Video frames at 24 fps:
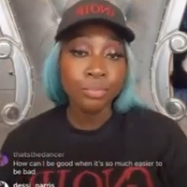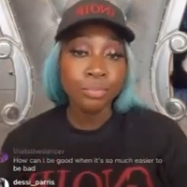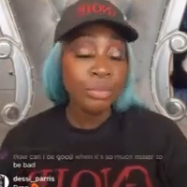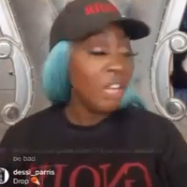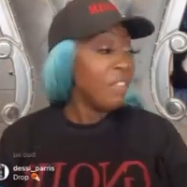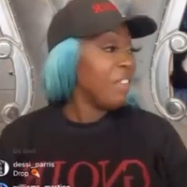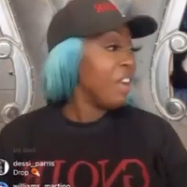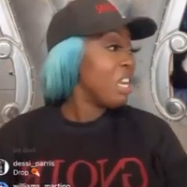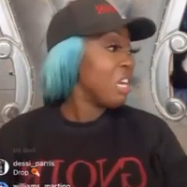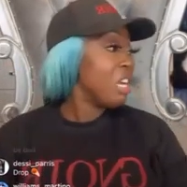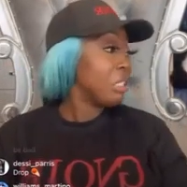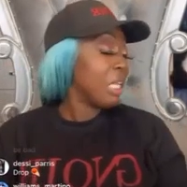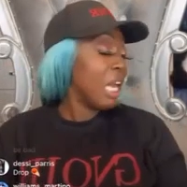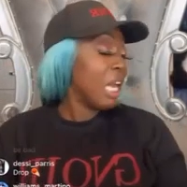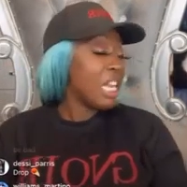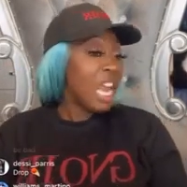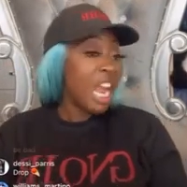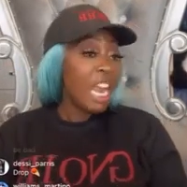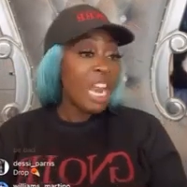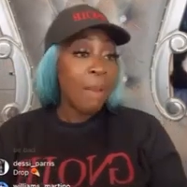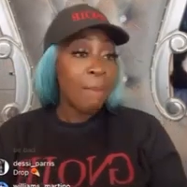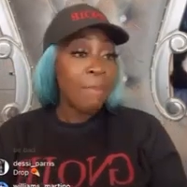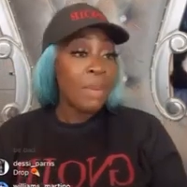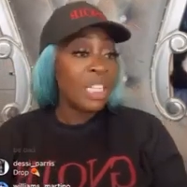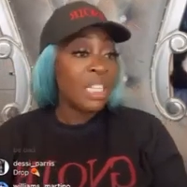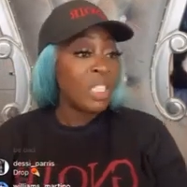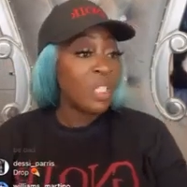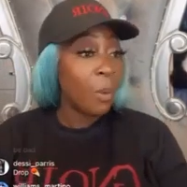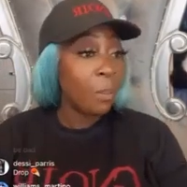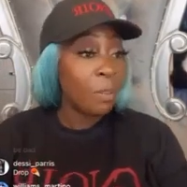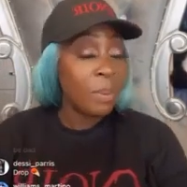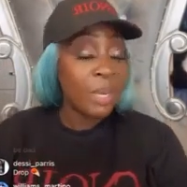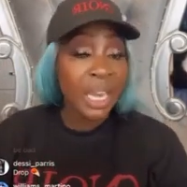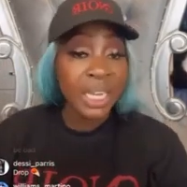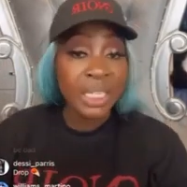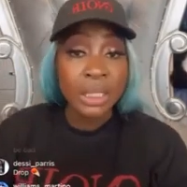Never hear Tanya in a mix up
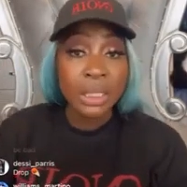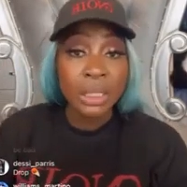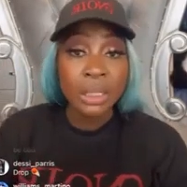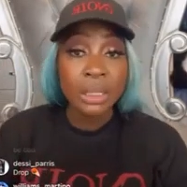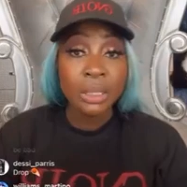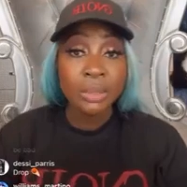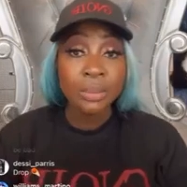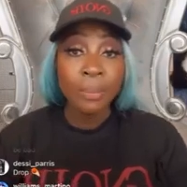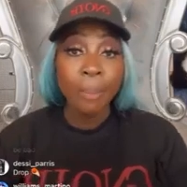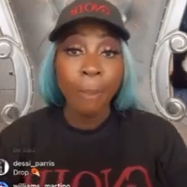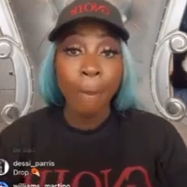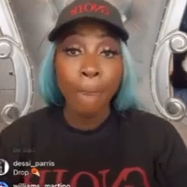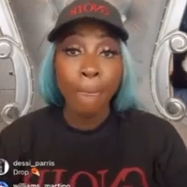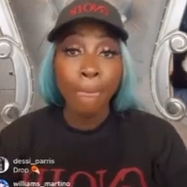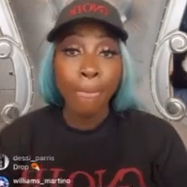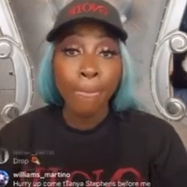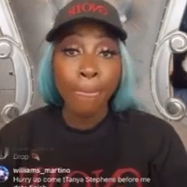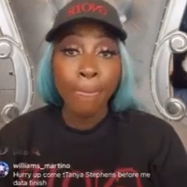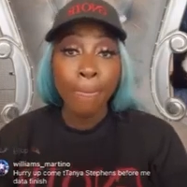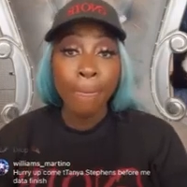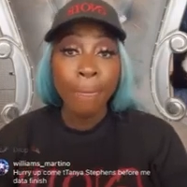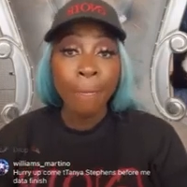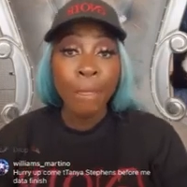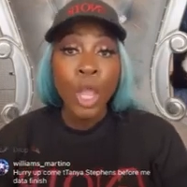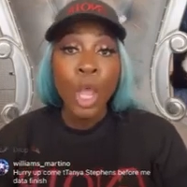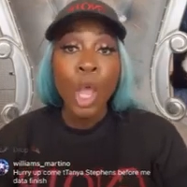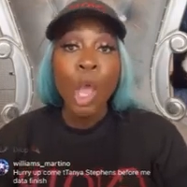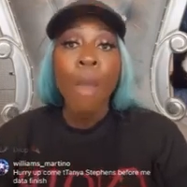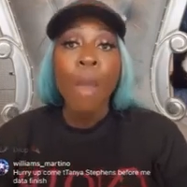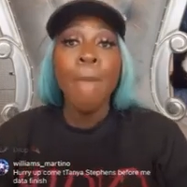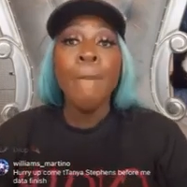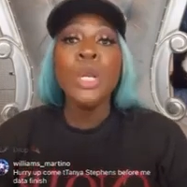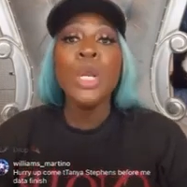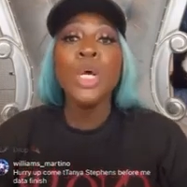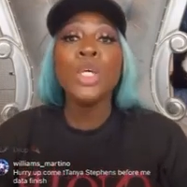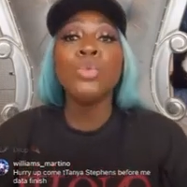yet.
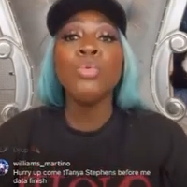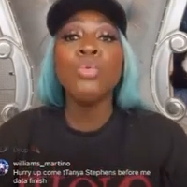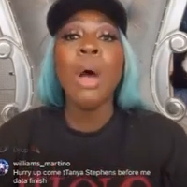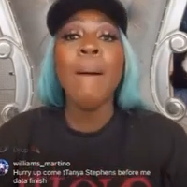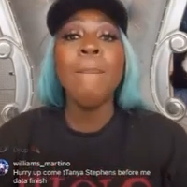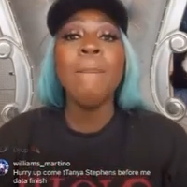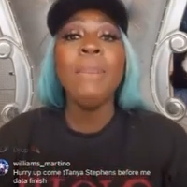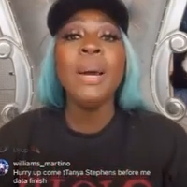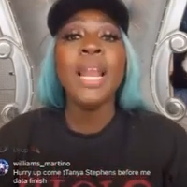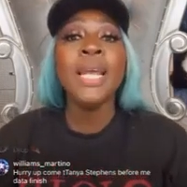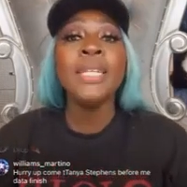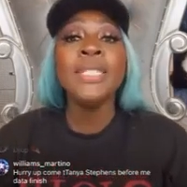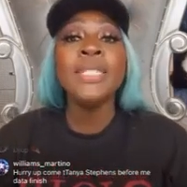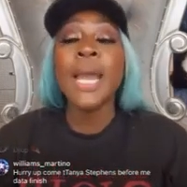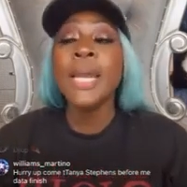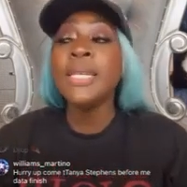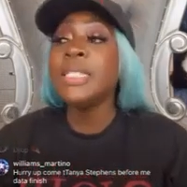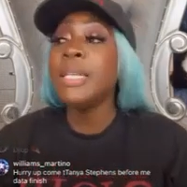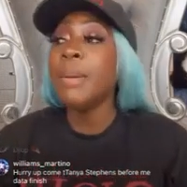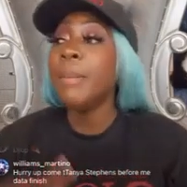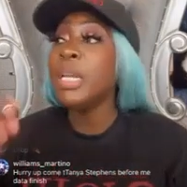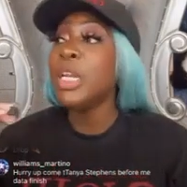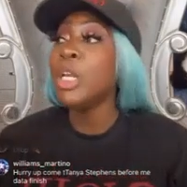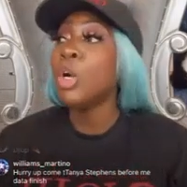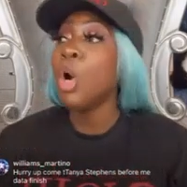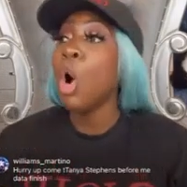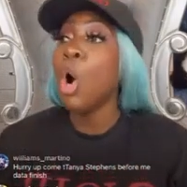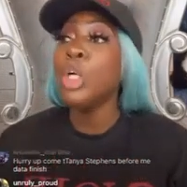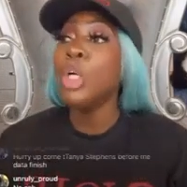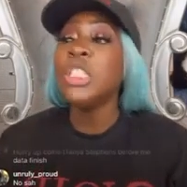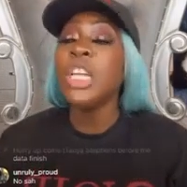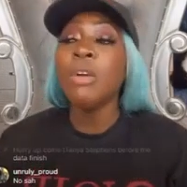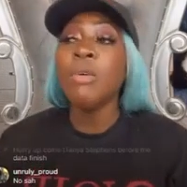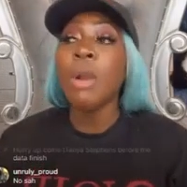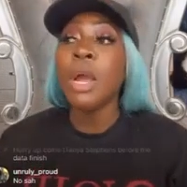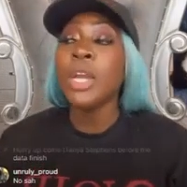Me just want to apologize. Say, me did
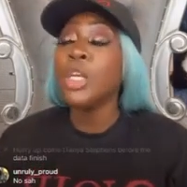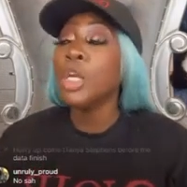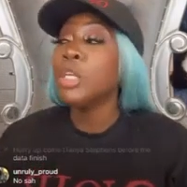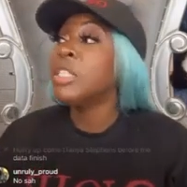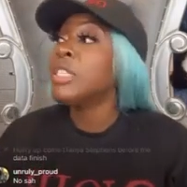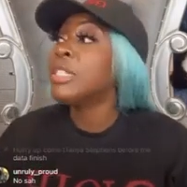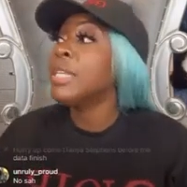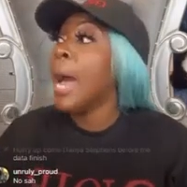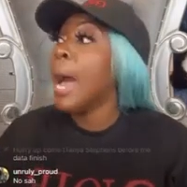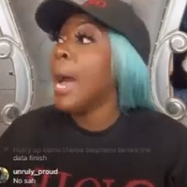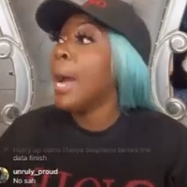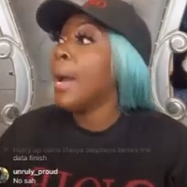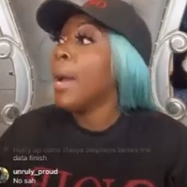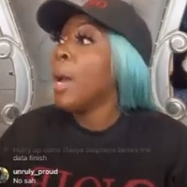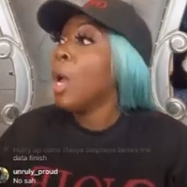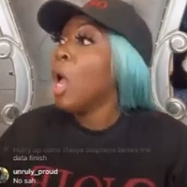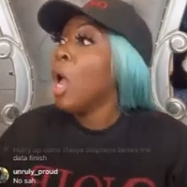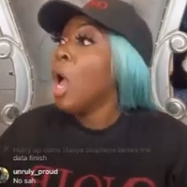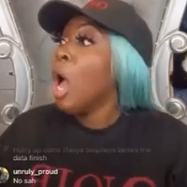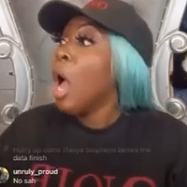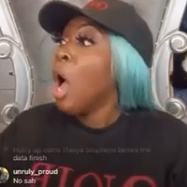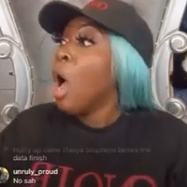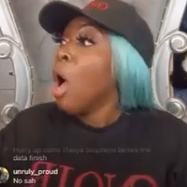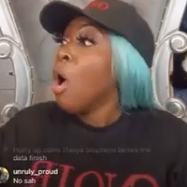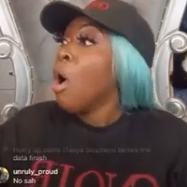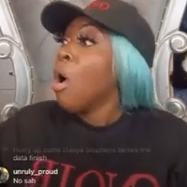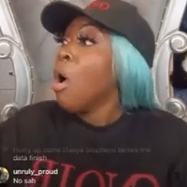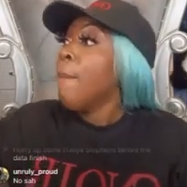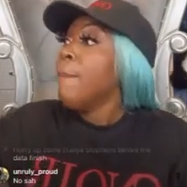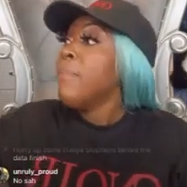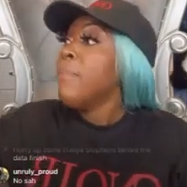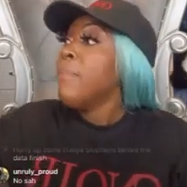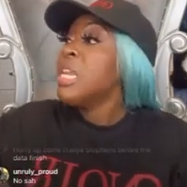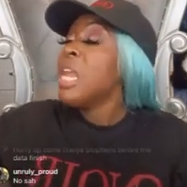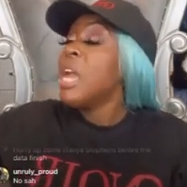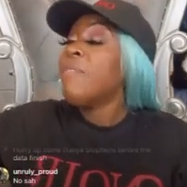counteract your song. Me
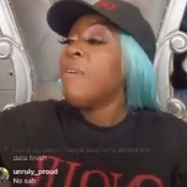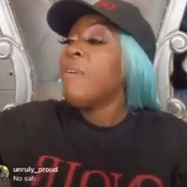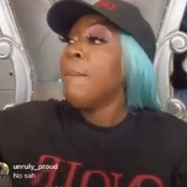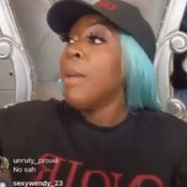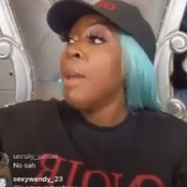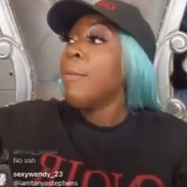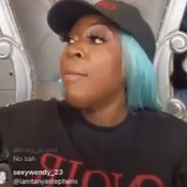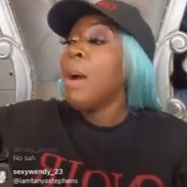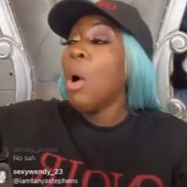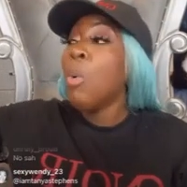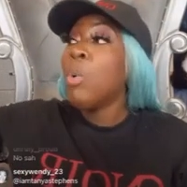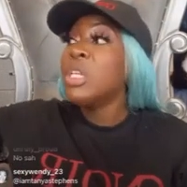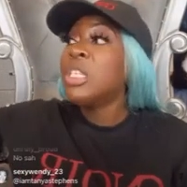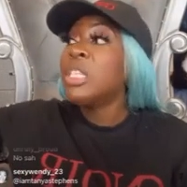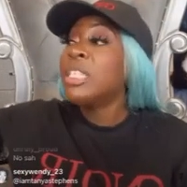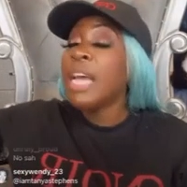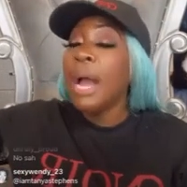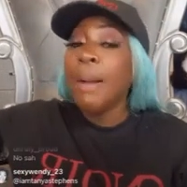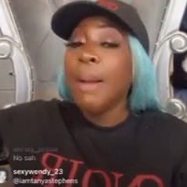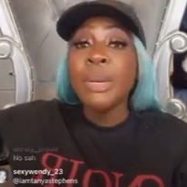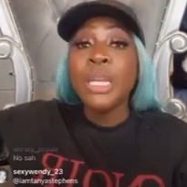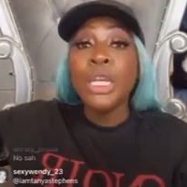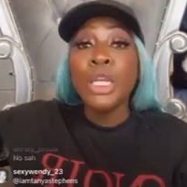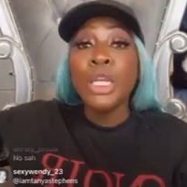never remember which song me